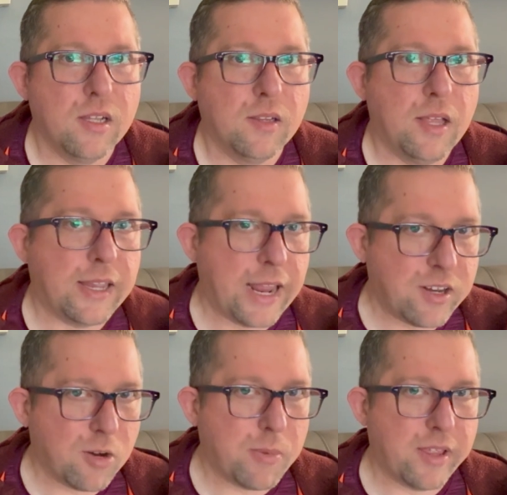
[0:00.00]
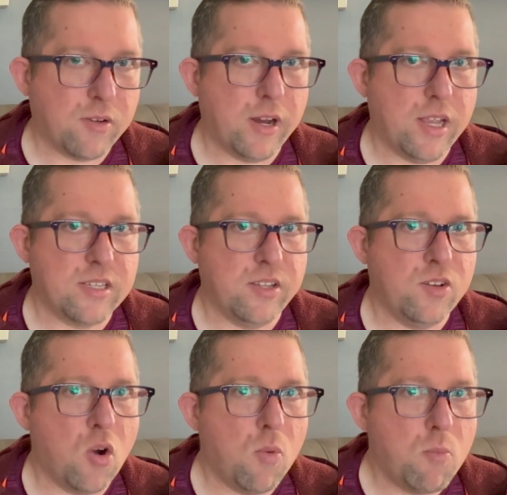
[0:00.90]
Lake Andrea, by the way, is a
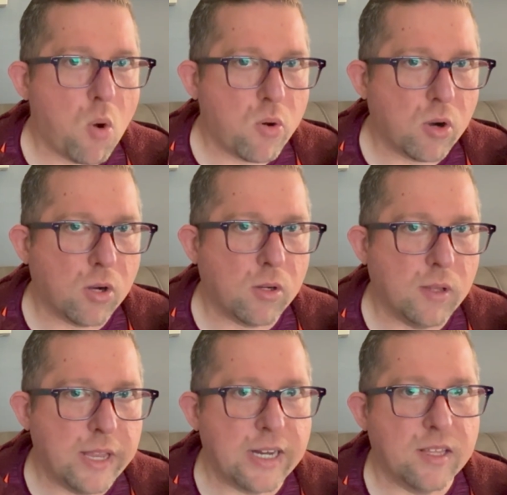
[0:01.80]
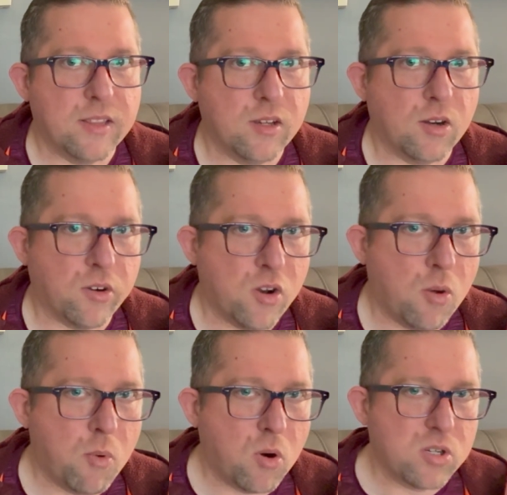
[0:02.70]
no-motor lake. There are no
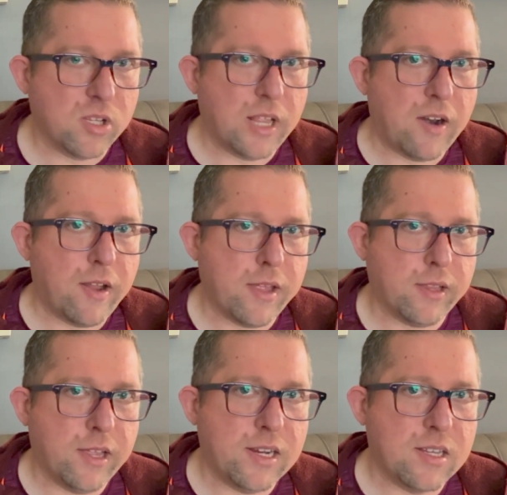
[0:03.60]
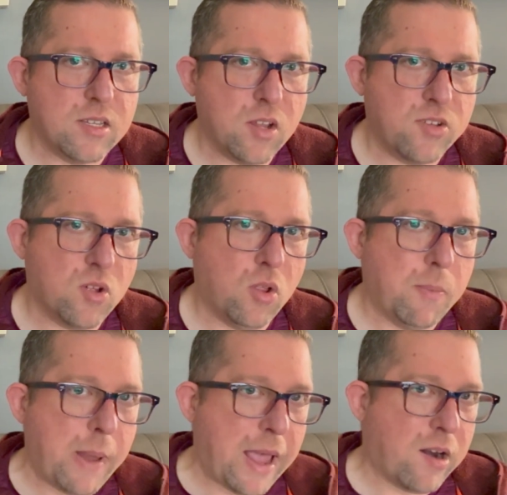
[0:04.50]
motors allowed on that lake, so there's only
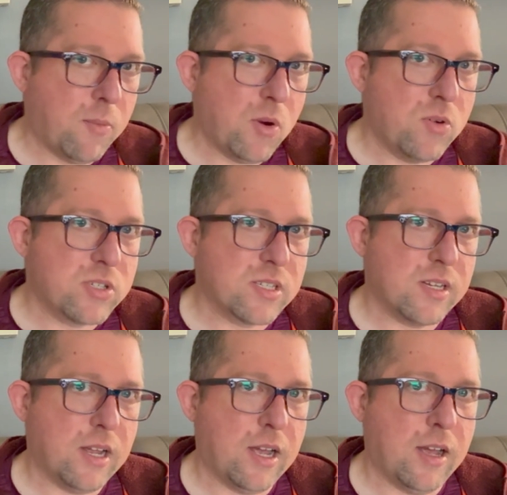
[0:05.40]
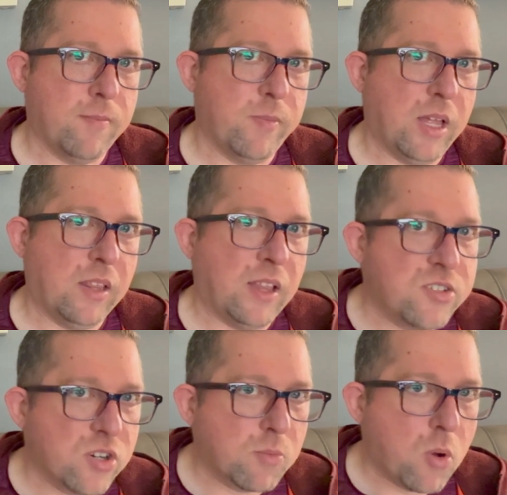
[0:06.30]
paddle boats,
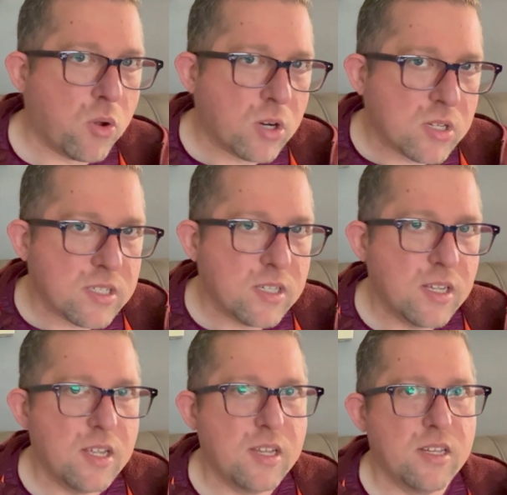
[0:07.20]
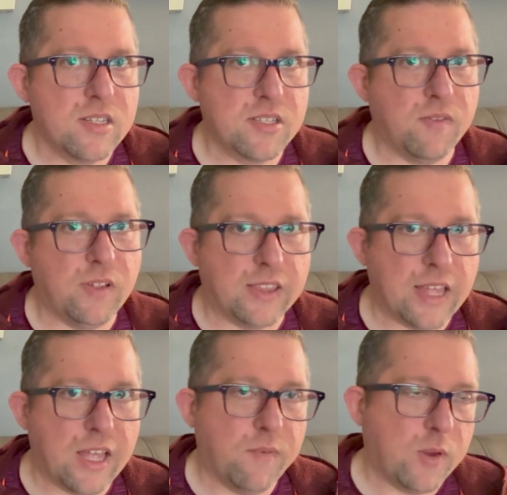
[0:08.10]
electric motors, stuff like
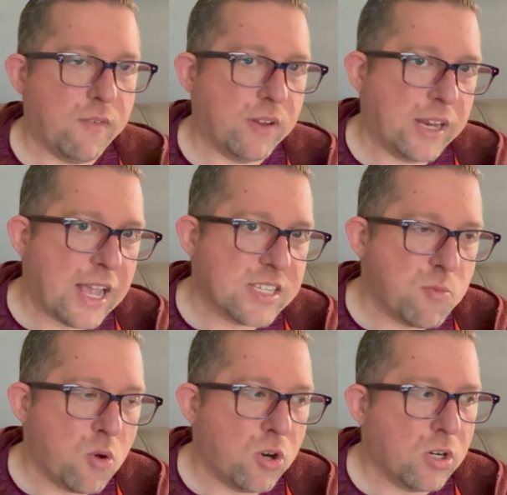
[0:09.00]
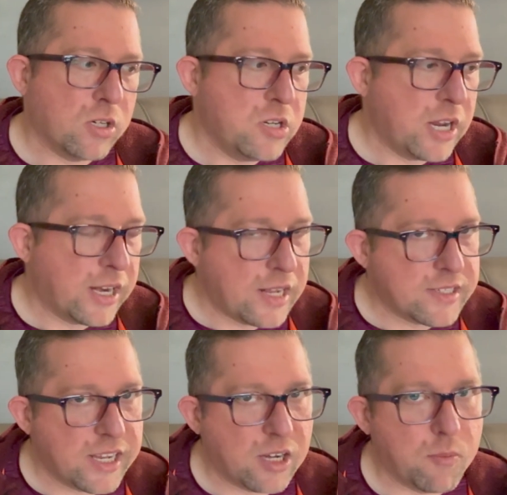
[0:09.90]
that. If you have a gas motor, you cannot
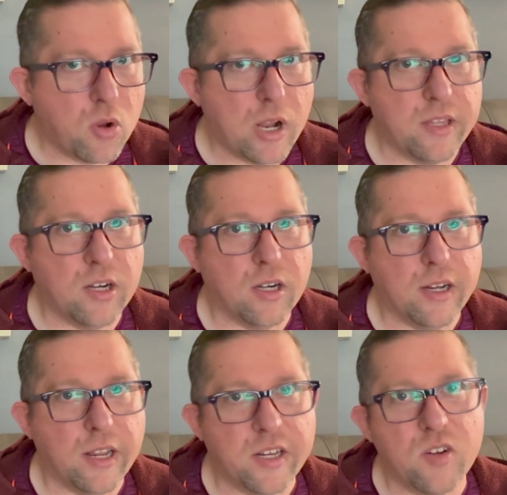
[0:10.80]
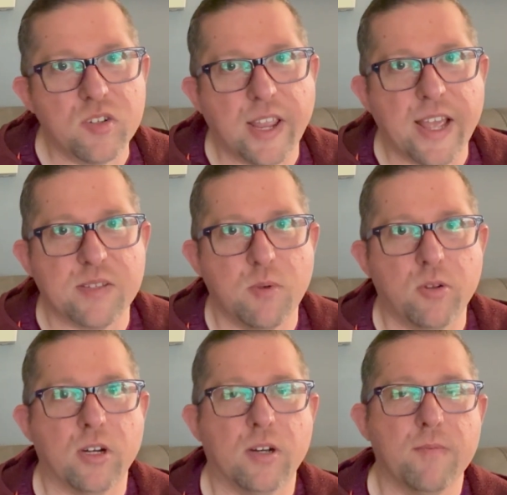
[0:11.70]
take your boat on there and use a gas motor.